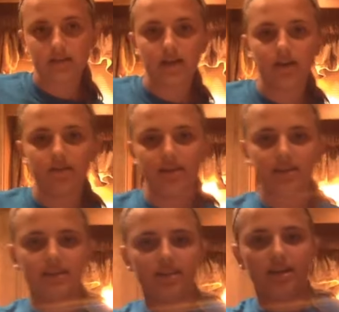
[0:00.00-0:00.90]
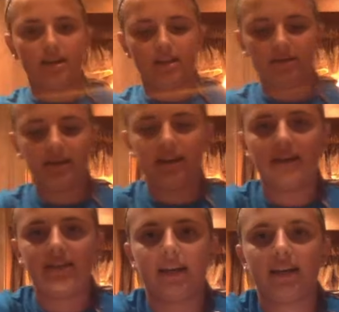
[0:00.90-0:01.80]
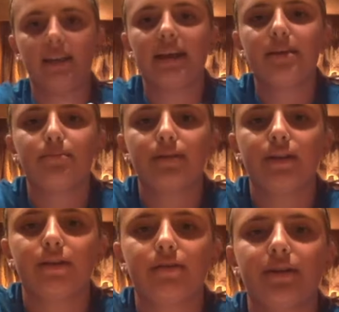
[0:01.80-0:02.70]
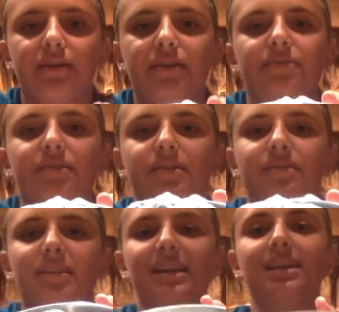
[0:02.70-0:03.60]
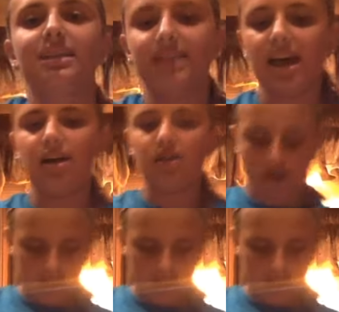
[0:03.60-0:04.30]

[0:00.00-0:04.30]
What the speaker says: So this is the color right now. It's like a light blue. I don't know if you can really tell.